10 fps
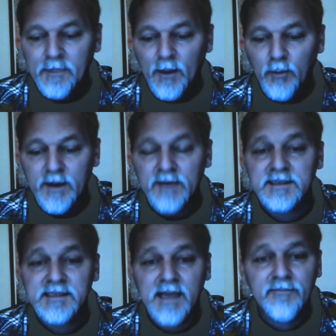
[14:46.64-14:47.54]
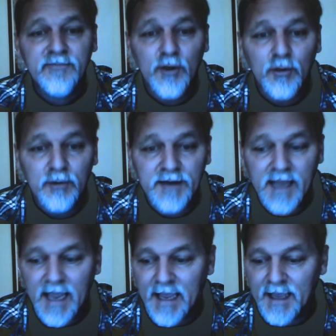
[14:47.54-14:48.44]
will step forward,
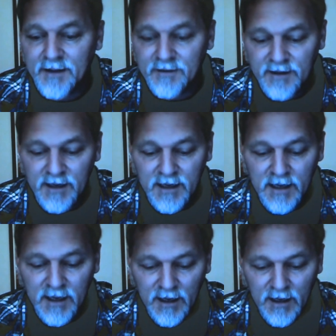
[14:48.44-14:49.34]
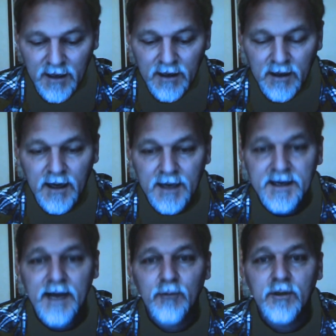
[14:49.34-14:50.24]
and the
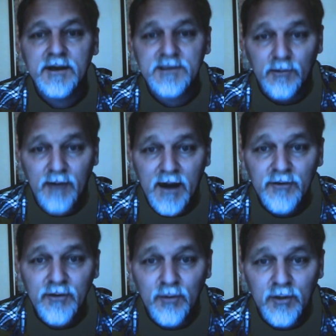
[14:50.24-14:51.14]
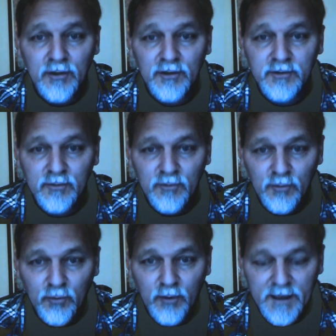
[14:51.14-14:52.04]
networks around the world
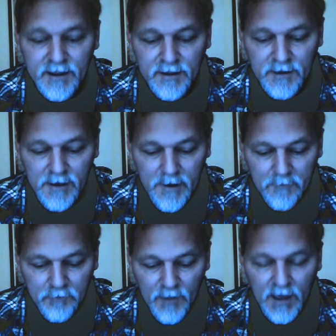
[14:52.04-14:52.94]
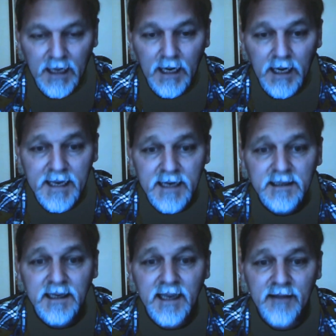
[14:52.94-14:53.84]
will link
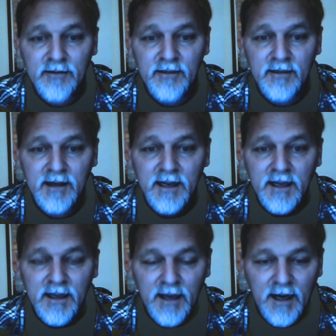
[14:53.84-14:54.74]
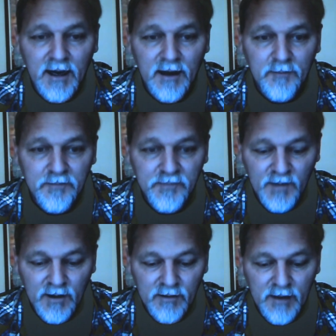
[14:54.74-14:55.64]
together
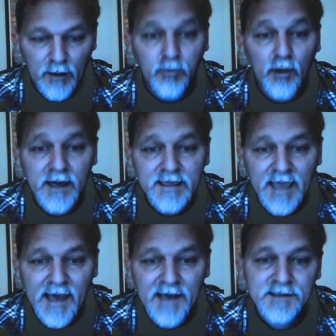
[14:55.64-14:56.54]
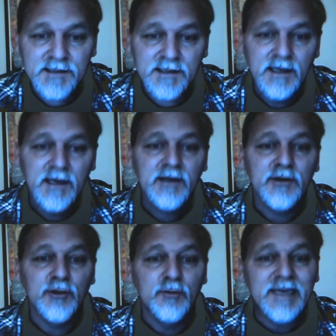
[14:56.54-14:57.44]
their broadcast.
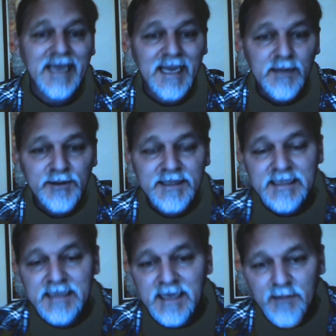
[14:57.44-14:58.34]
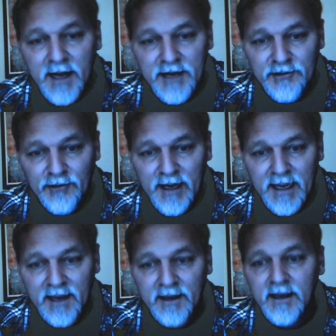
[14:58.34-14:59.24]
You'll be able to see
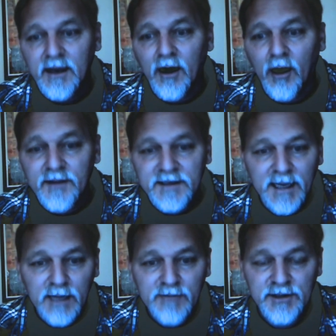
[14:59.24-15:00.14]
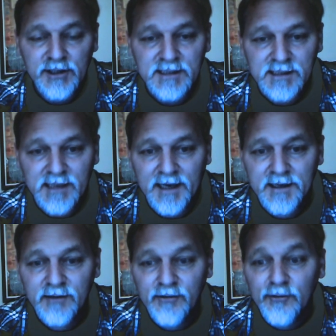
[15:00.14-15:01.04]
Maitreya on the television set
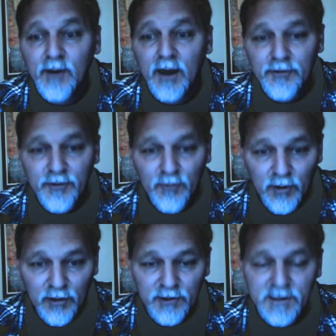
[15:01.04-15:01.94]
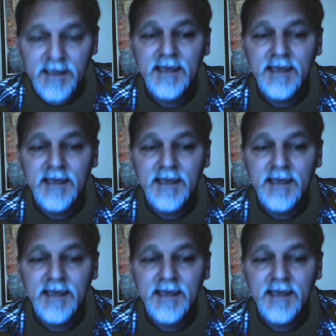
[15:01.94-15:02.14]
throughout the world